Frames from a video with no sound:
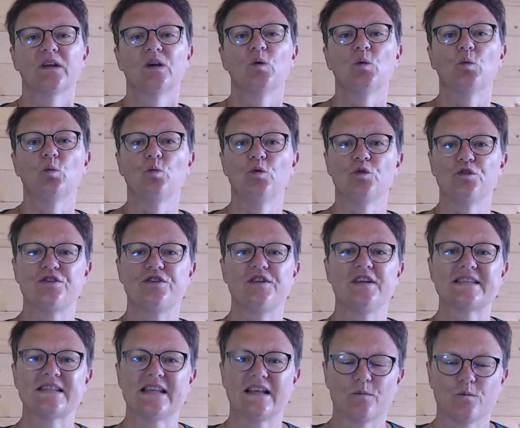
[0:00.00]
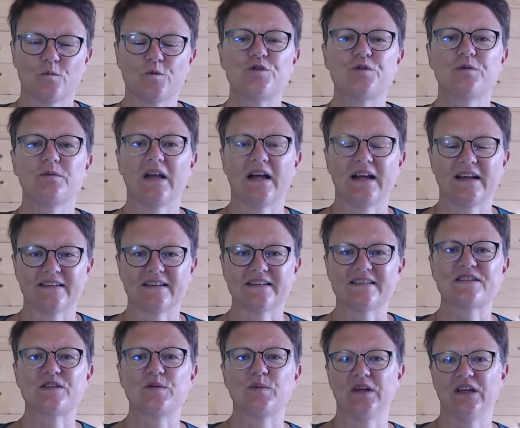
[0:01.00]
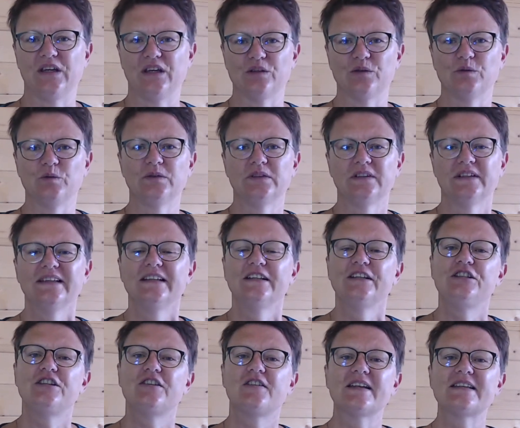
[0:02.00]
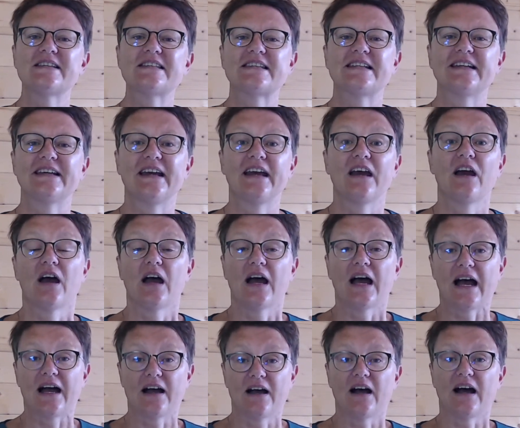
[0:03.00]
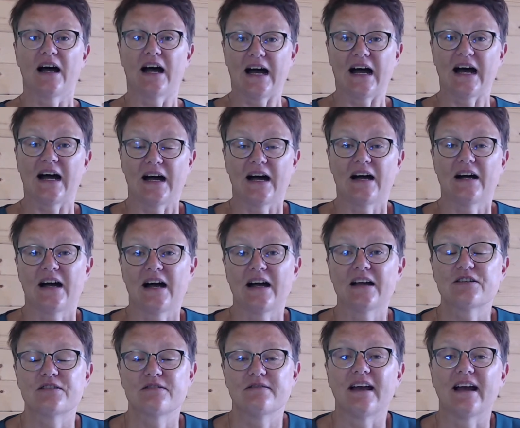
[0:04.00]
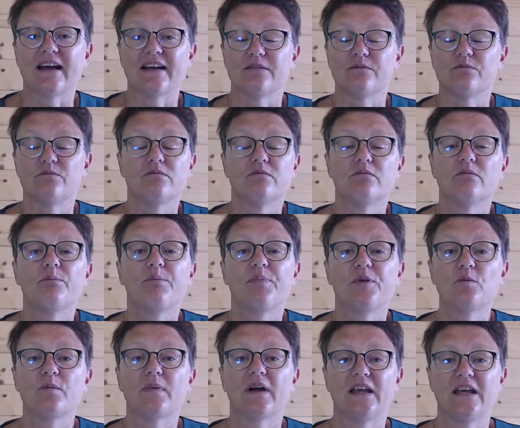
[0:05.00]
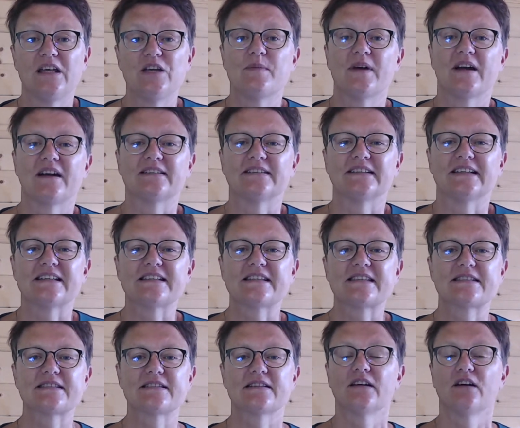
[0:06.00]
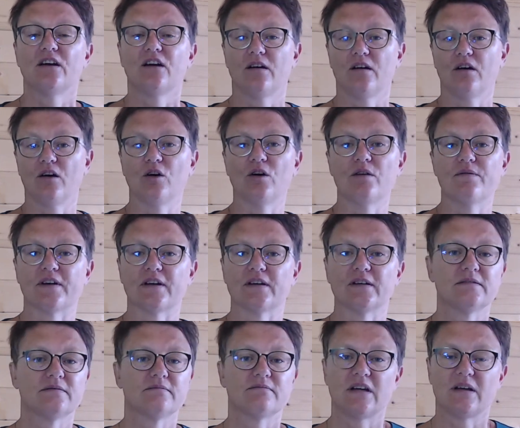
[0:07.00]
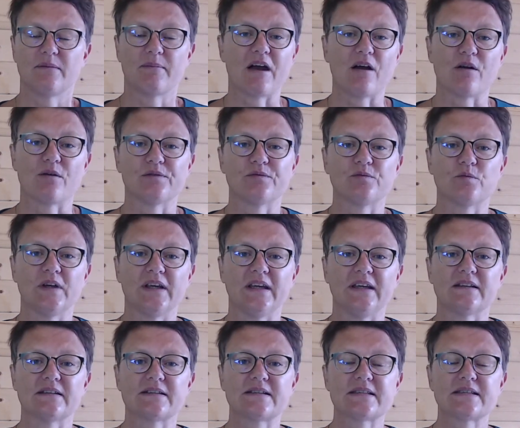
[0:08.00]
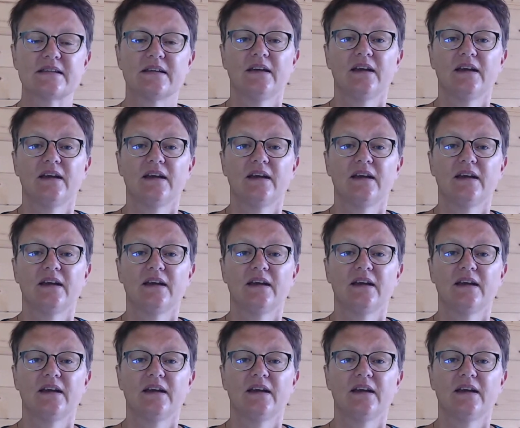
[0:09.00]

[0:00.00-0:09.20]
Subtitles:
Would you like this to be you? You then say, I built my email list over a matter of weeks,